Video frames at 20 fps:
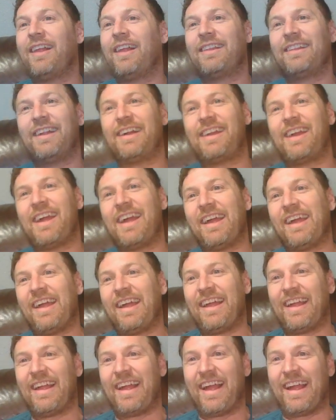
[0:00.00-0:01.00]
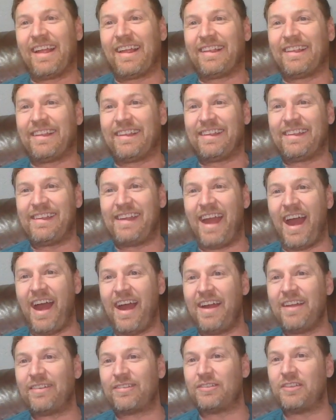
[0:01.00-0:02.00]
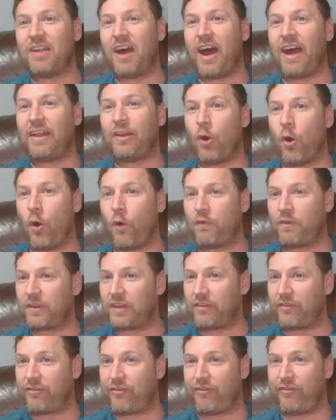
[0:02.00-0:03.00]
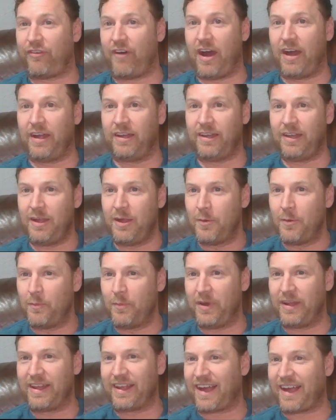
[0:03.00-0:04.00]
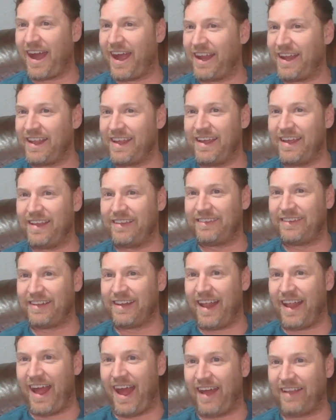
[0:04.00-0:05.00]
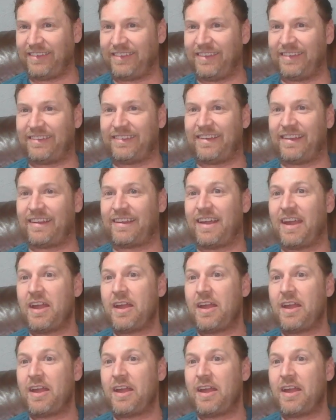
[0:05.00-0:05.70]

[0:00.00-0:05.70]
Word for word: Like, yeah, it's not overly fun, but it kind of is, and it has this, like...